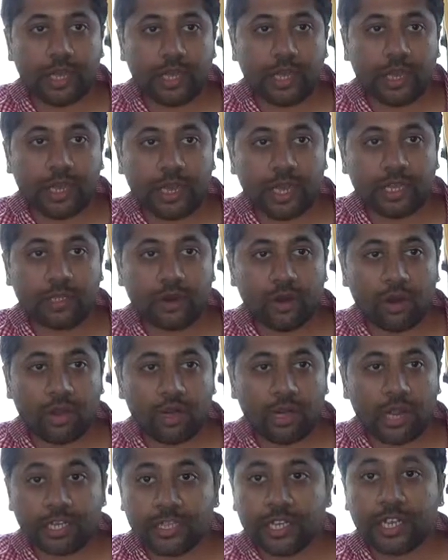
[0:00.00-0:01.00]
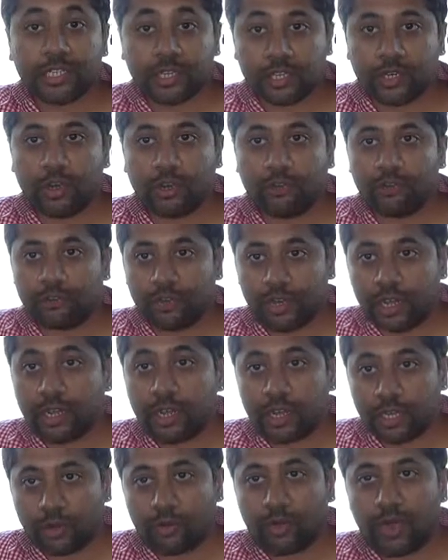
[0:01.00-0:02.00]
it has a history of tea
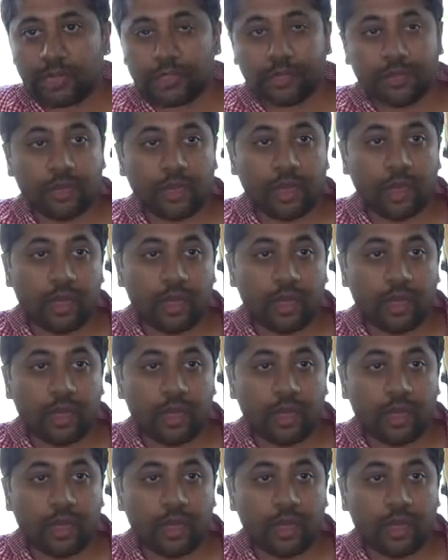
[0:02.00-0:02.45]
cultivation,